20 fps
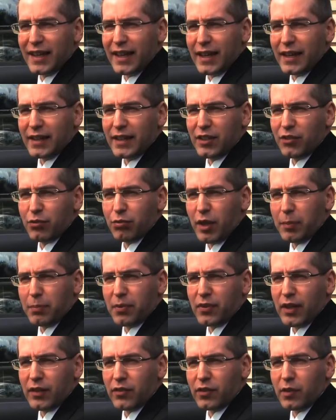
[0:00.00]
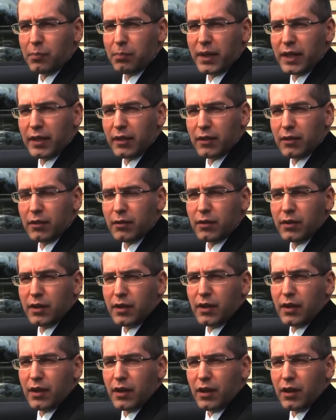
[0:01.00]
and this represents the pinnacle
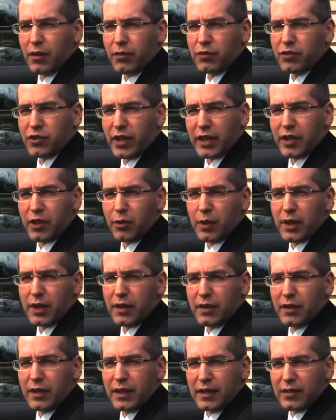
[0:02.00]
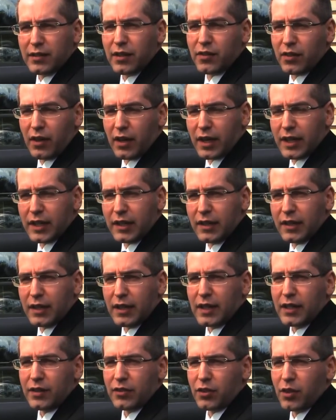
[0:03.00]
of Jaguar design
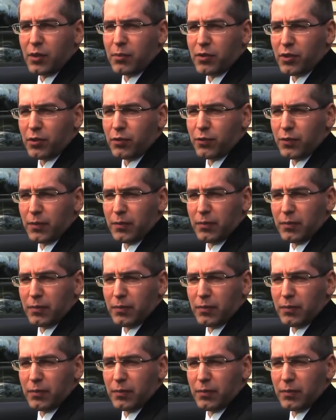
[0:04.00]
in terms of